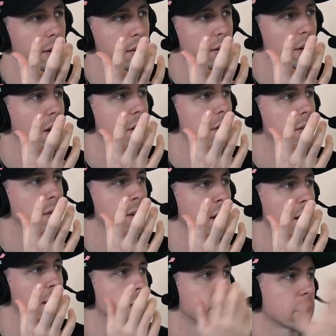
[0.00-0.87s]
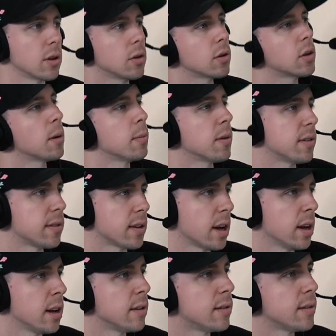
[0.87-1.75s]
Mm-hmm. To understand it, like you come to
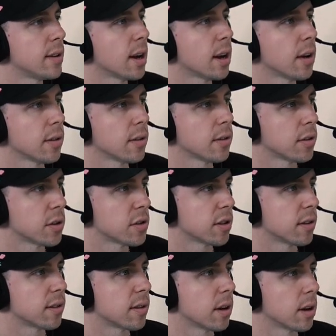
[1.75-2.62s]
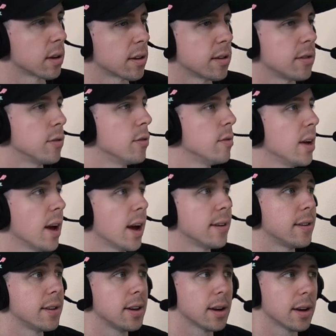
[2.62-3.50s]
set and see how the shit's done because you
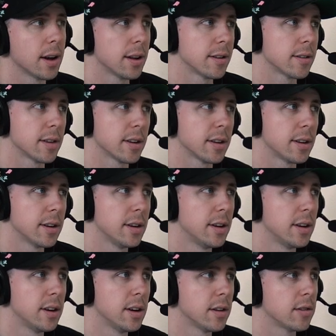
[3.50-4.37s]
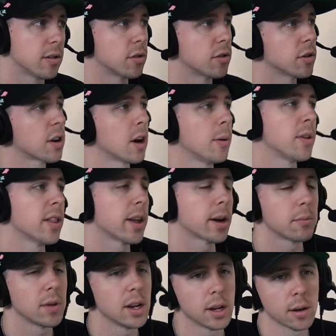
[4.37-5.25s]
DIT on set. Mm-hmm. So she'll come and
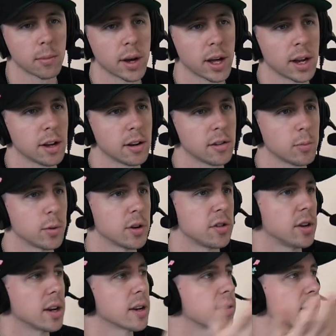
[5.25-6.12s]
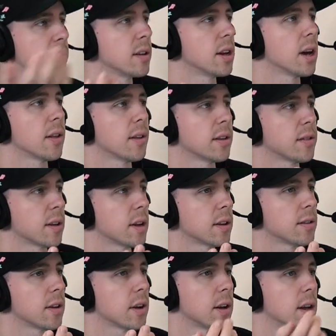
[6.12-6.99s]
like media manage, but she gets to see how the
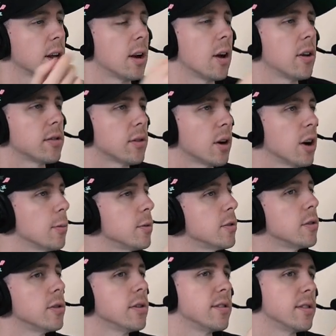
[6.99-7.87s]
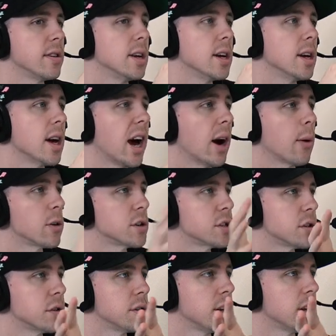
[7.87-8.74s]
set's done. It also helps you to see how we're
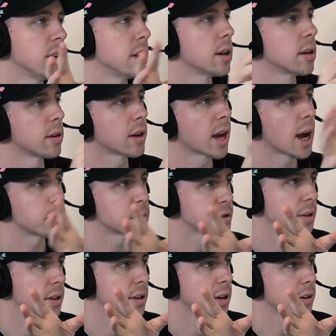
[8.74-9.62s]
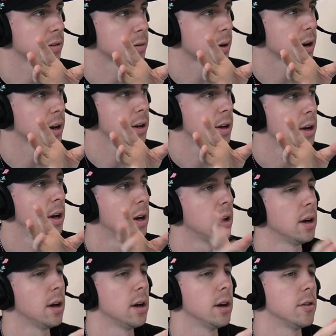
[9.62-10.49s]
shooting and capturing things, right?
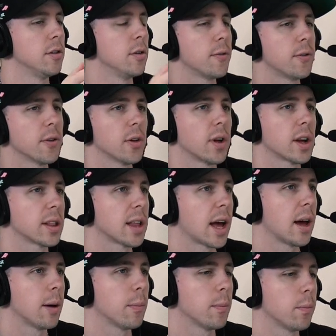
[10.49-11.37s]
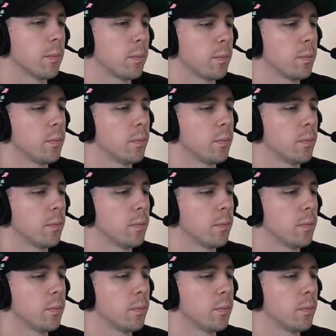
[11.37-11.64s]
Mm-hmm. Do you feel like that?